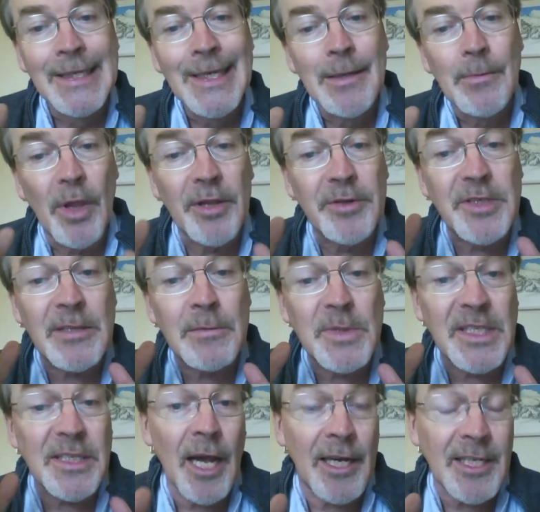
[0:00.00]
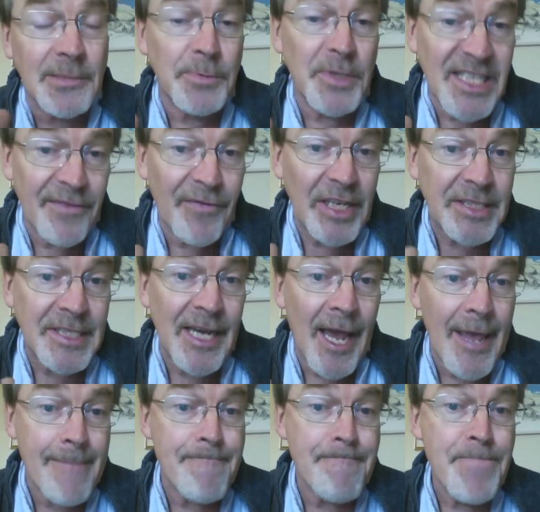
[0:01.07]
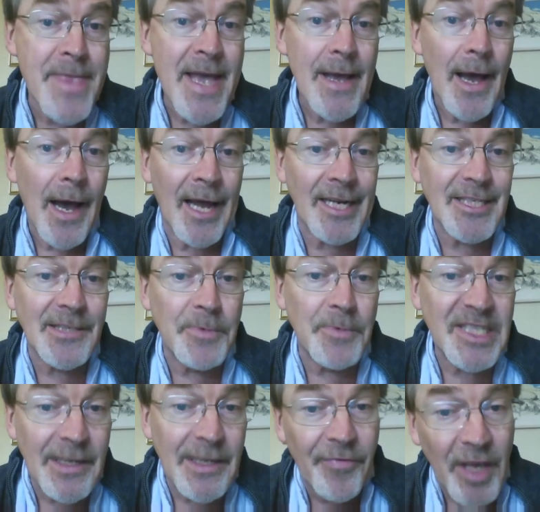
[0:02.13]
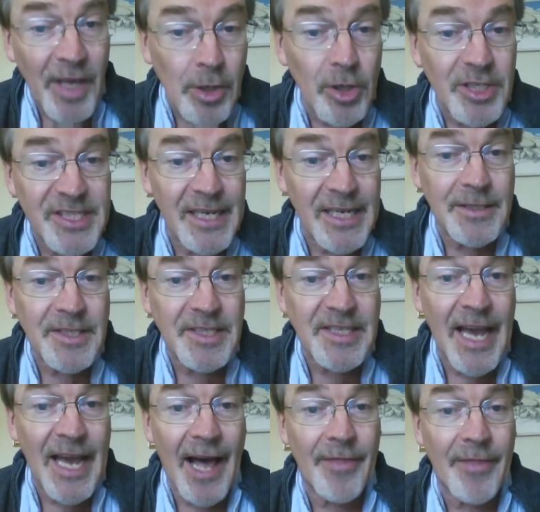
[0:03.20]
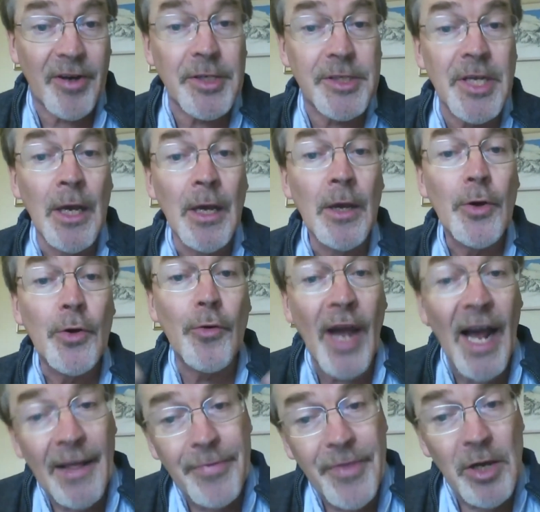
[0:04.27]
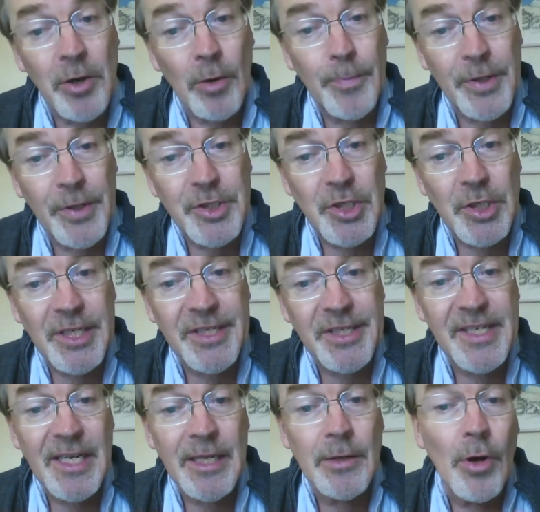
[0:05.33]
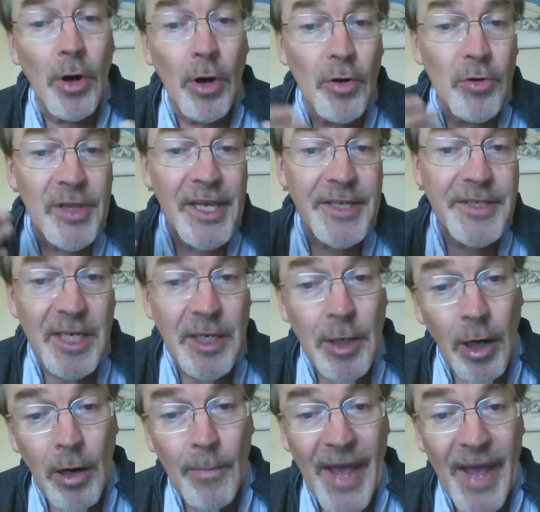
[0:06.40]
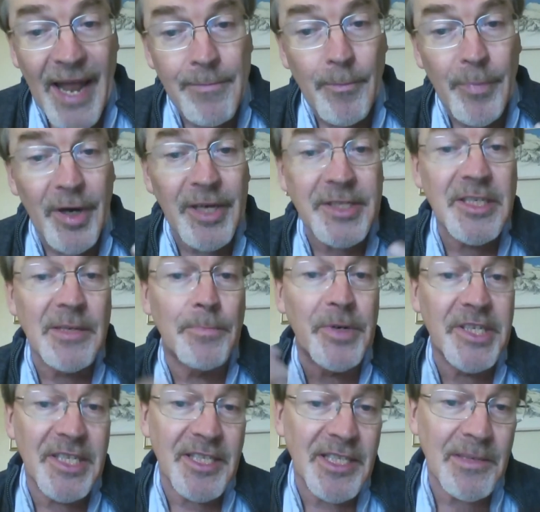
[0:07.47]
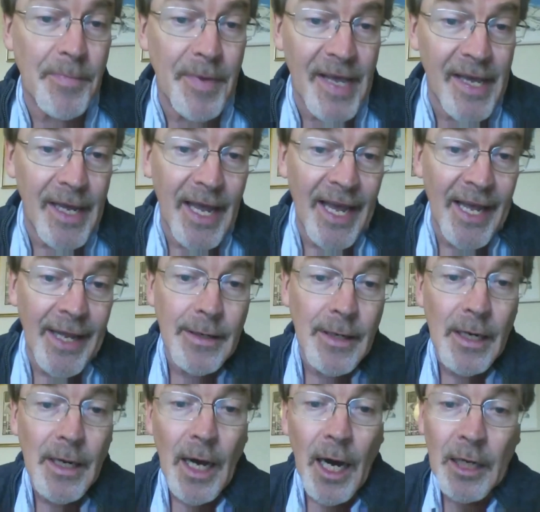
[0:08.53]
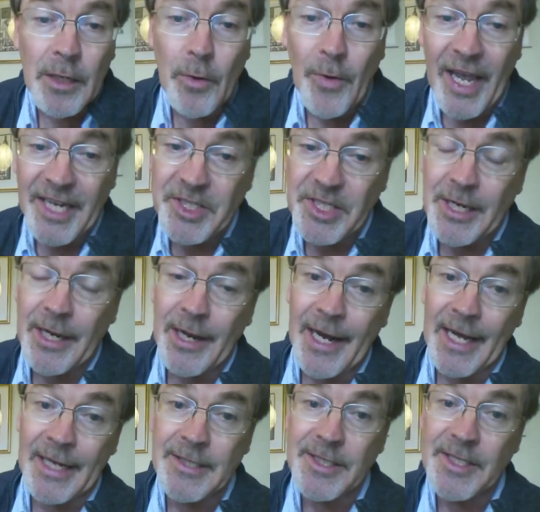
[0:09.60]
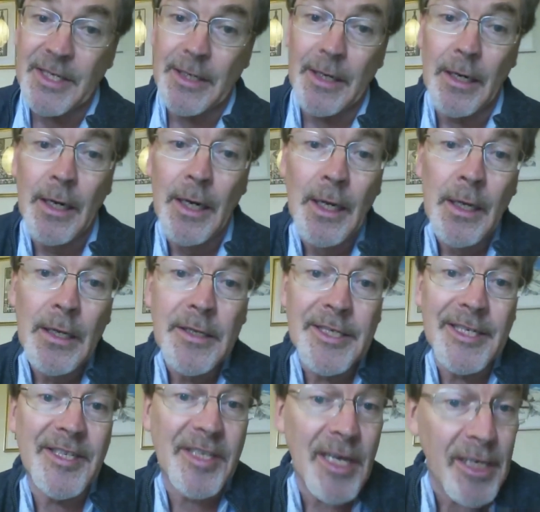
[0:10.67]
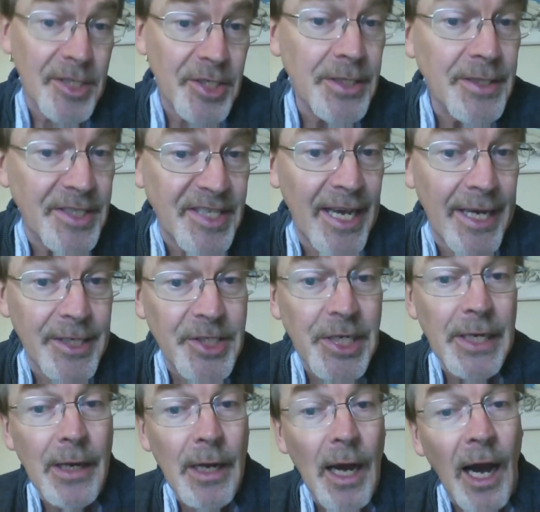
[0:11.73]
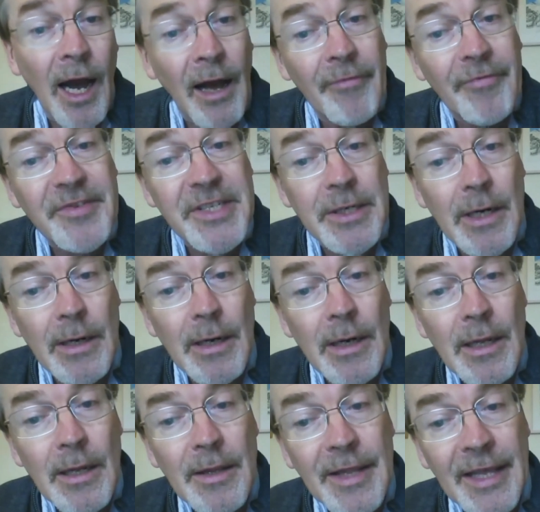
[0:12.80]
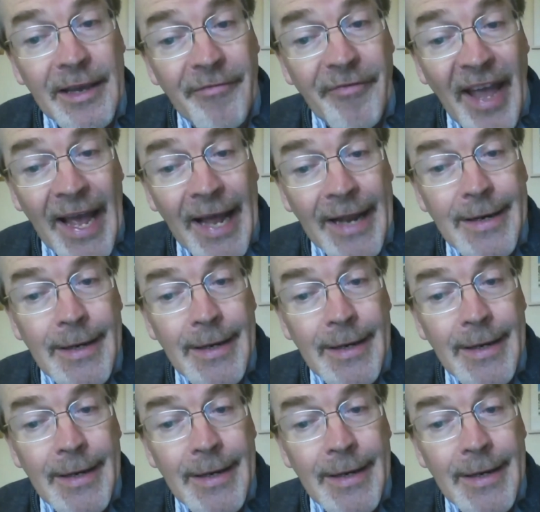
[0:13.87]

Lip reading: but there's a specific time and a specific audience gathered who had the opportunity not only to comment, but to participate in a question and answer discussion session after the event.